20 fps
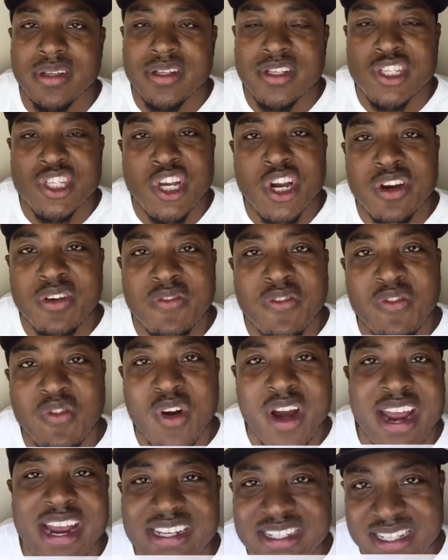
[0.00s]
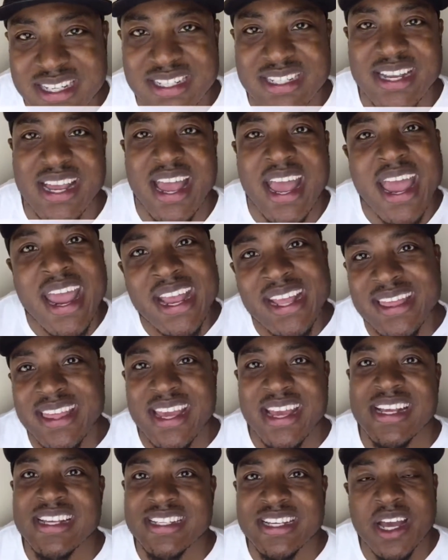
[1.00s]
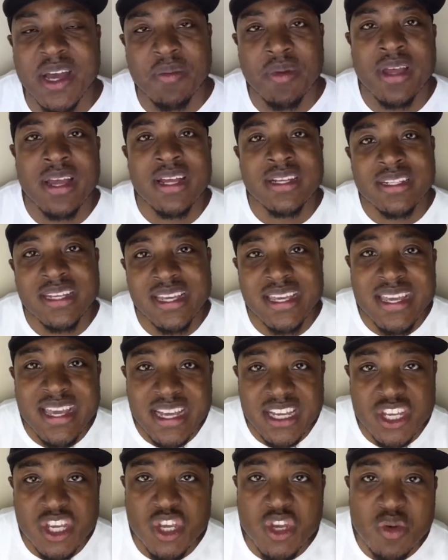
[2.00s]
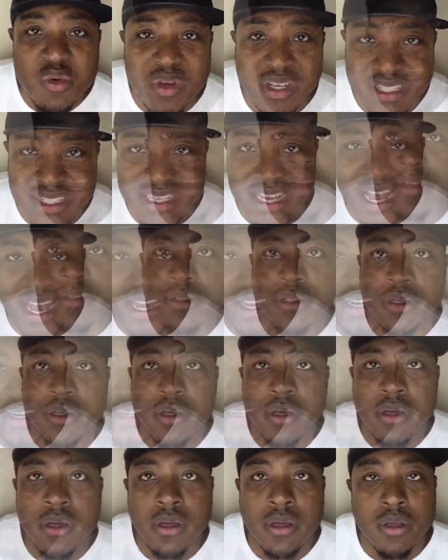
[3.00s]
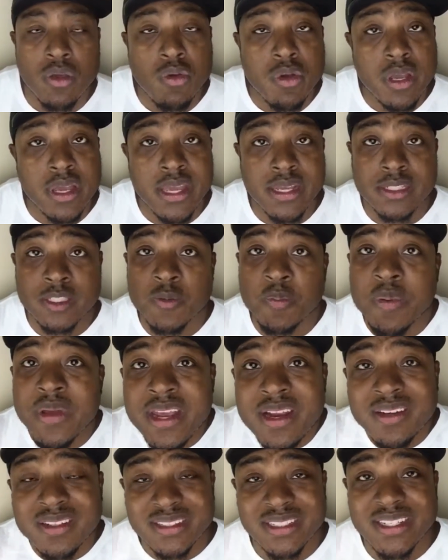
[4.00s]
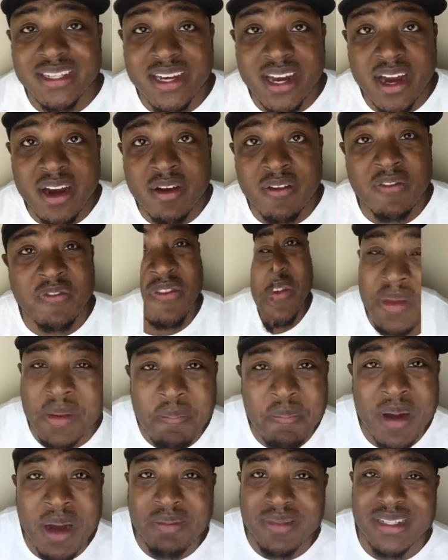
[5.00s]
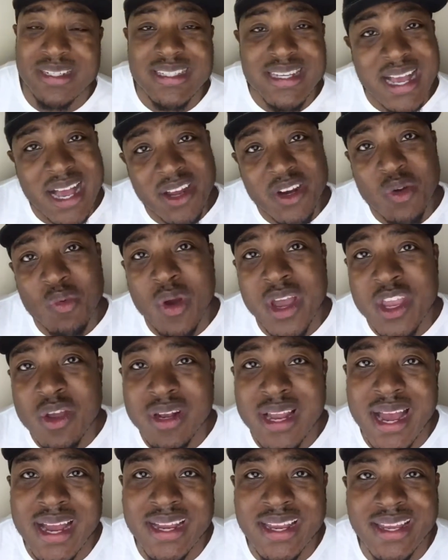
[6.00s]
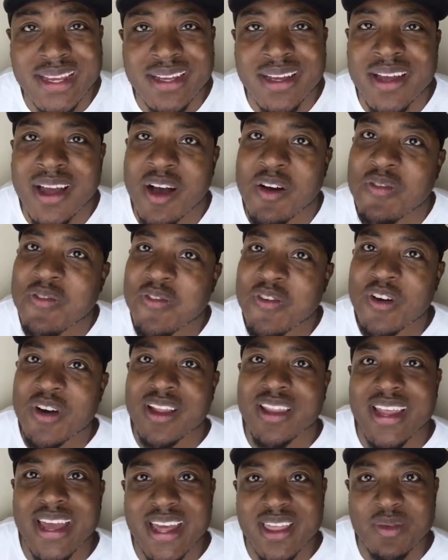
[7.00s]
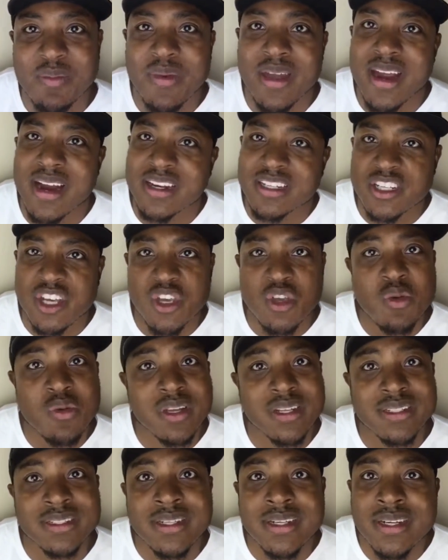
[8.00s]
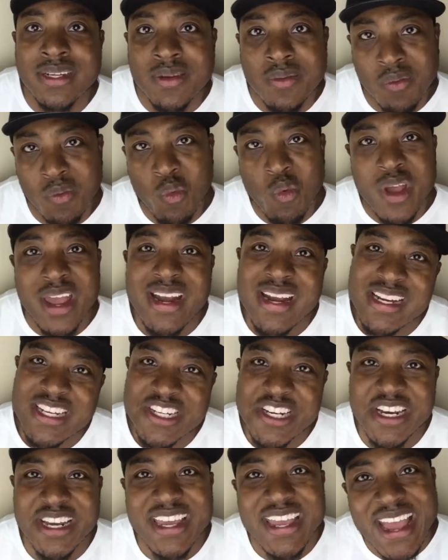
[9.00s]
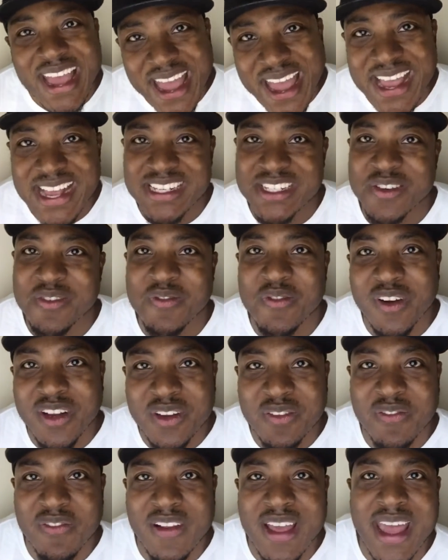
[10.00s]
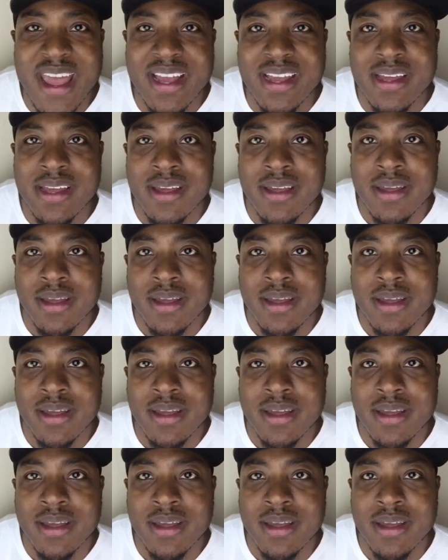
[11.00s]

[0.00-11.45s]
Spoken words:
certain phrases and hang things up to get you excited. You can get speakers in there to bump the sound the way you like it, a full-length mirror so you can witness your gains in full effect,